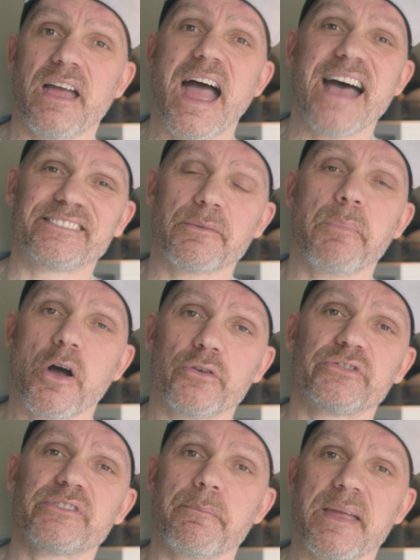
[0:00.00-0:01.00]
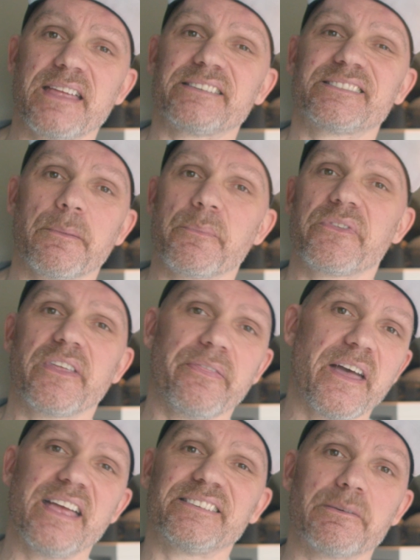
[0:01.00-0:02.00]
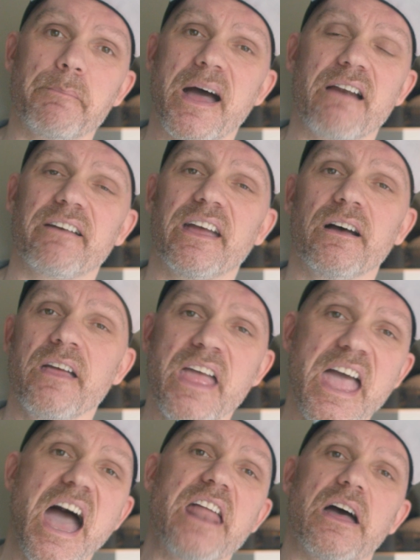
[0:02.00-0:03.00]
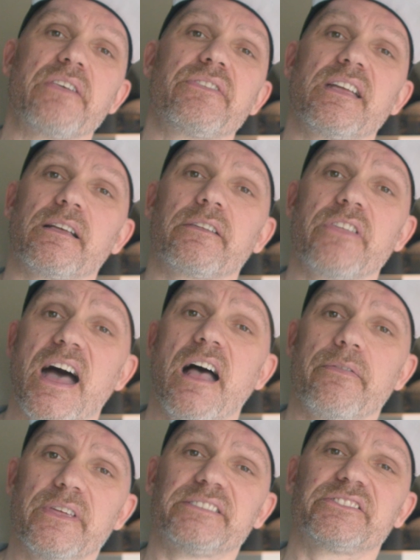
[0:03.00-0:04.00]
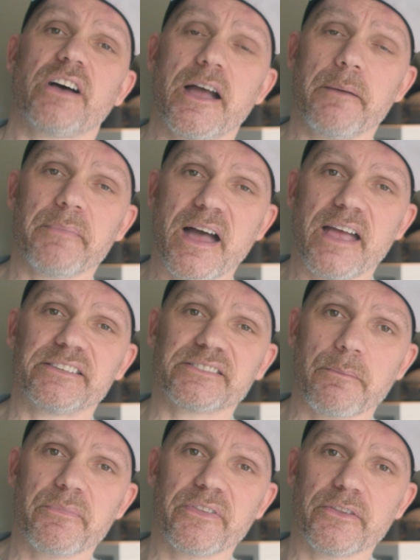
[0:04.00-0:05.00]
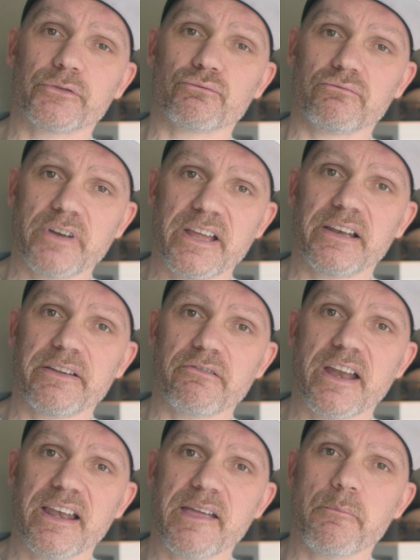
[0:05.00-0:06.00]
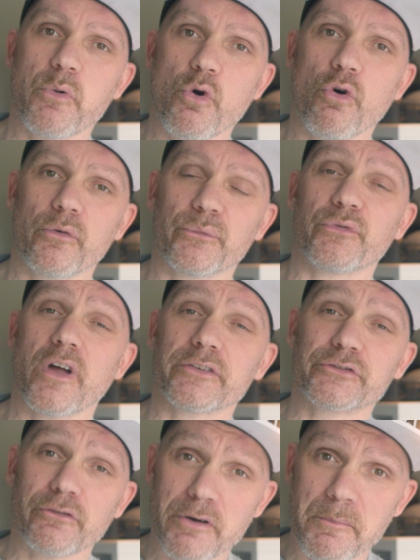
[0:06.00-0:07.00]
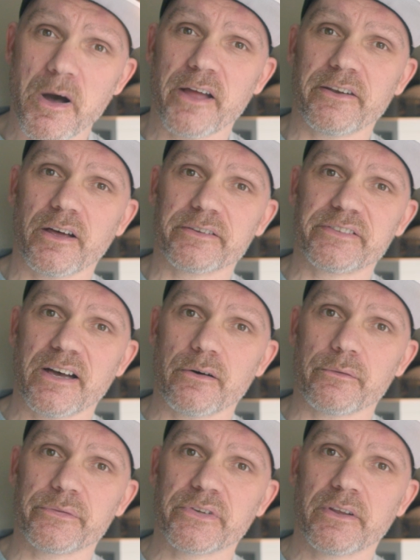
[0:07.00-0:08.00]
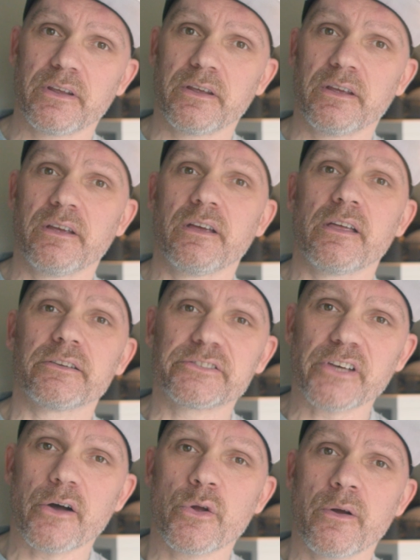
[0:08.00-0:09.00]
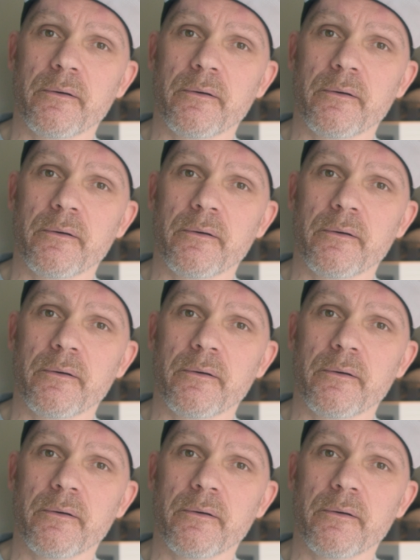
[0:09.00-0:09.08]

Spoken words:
as opposed to being something that is a barrier, and I think that at this time that is something that's really, really important for us to remind ourselves. So,